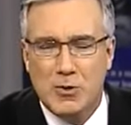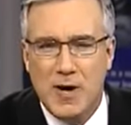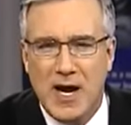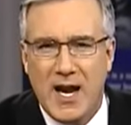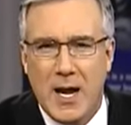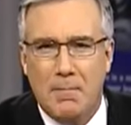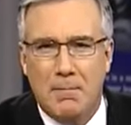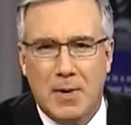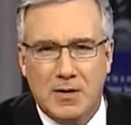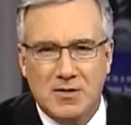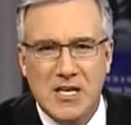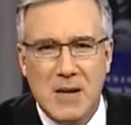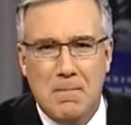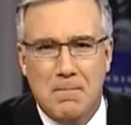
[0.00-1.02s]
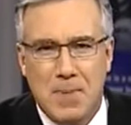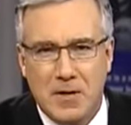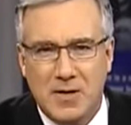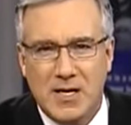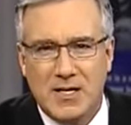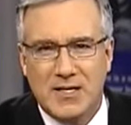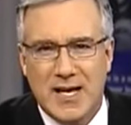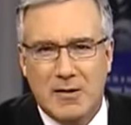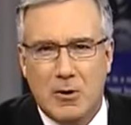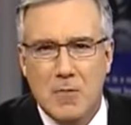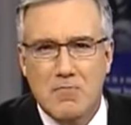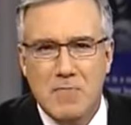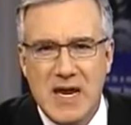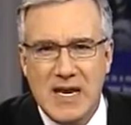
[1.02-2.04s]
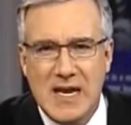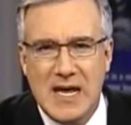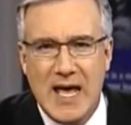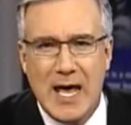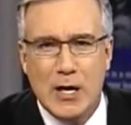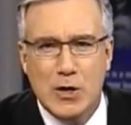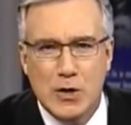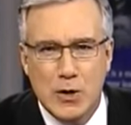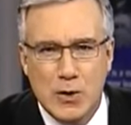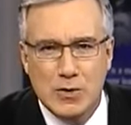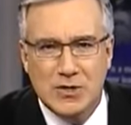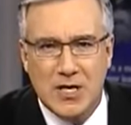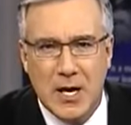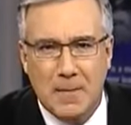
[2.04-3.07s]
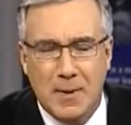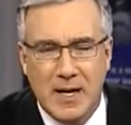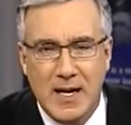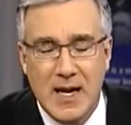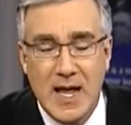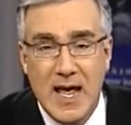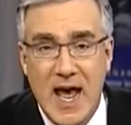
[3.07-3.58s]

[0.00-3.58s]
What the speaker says: creating a multi-billion-dollar media and news company,